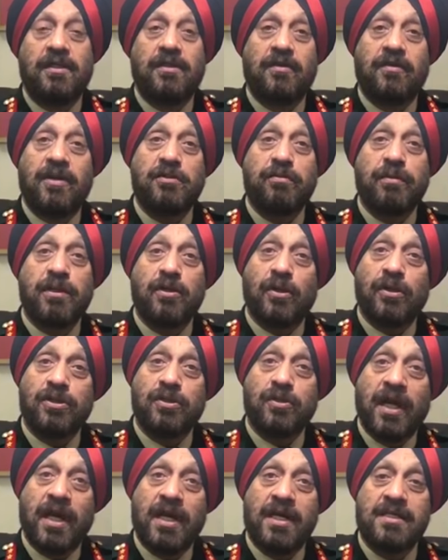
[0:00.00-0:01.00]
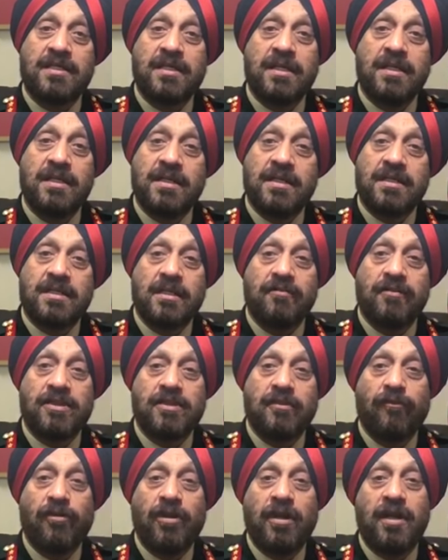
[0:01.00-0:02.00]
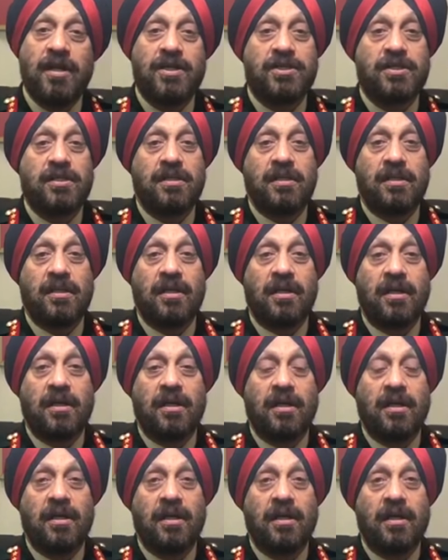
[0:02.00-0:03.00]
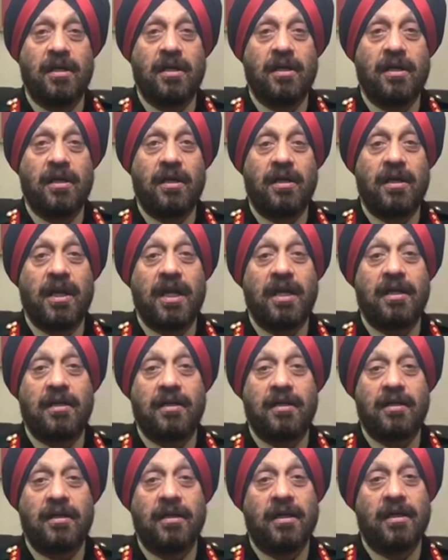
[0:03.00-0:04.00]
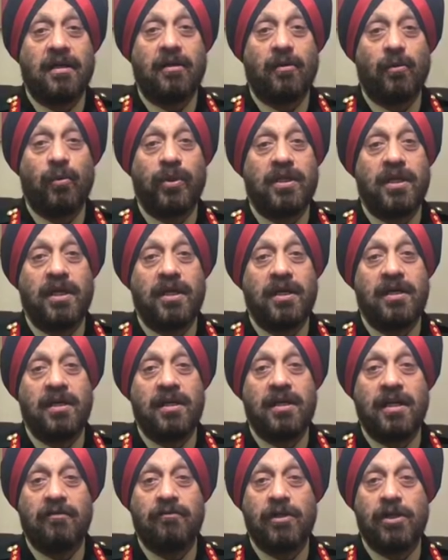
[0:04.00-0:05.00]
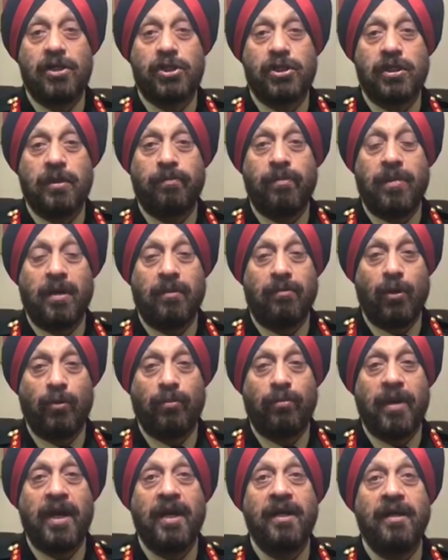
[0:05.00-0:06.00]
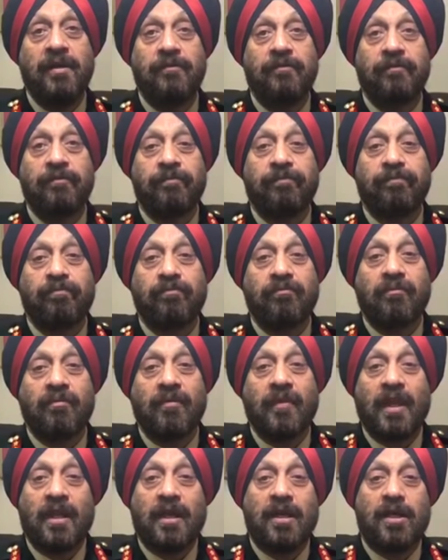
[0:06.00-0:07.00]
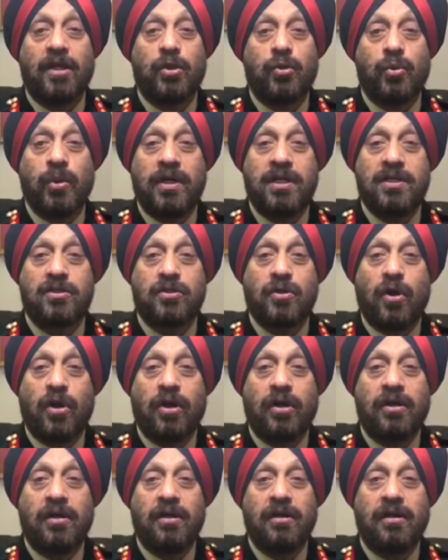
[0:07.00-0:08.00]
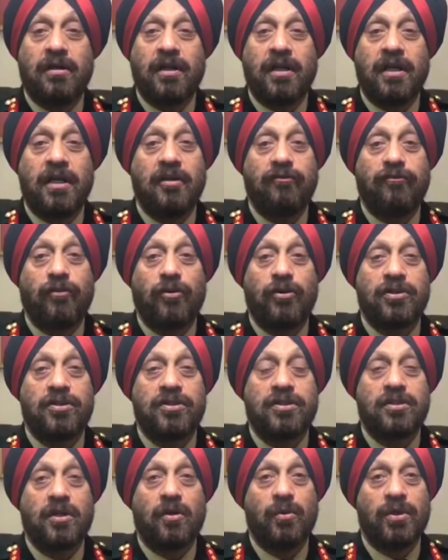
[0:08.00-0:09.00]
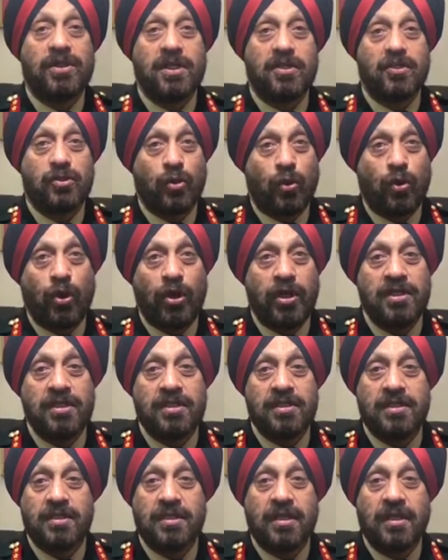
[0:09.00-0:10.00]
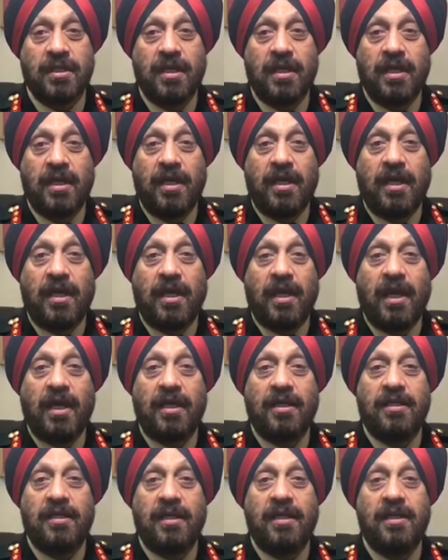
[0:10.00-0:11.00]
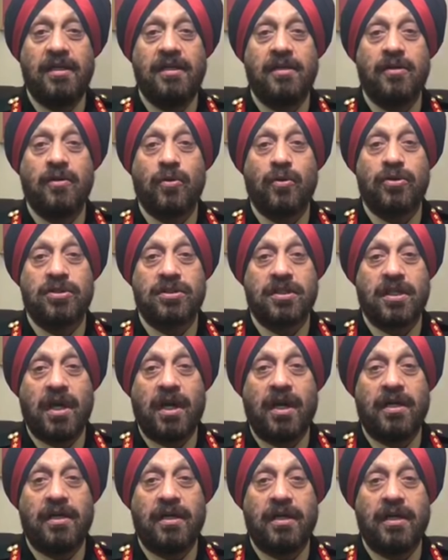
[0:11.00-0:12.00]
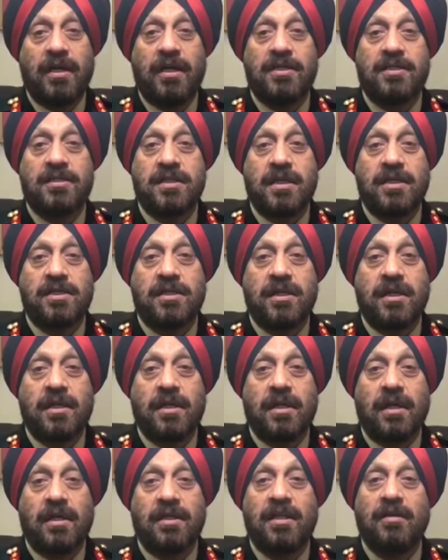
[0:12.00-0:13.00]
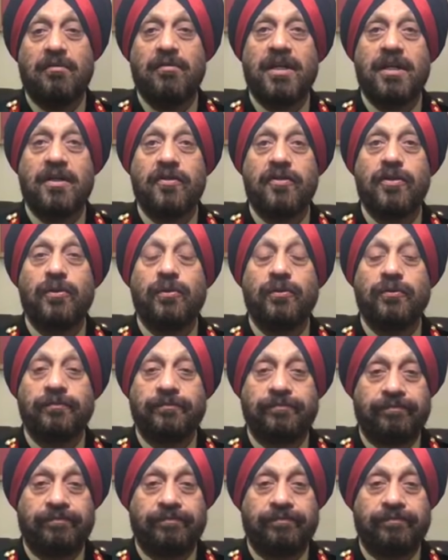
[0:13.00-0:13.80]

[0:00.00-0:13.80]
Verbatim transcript: The regiment also has inter-service affiliation, like with Indian naval ship Mumbai, 20 Squadron Air Force, which has Sukhois, and the Indian Coast Guard Air Station Daman and Diu.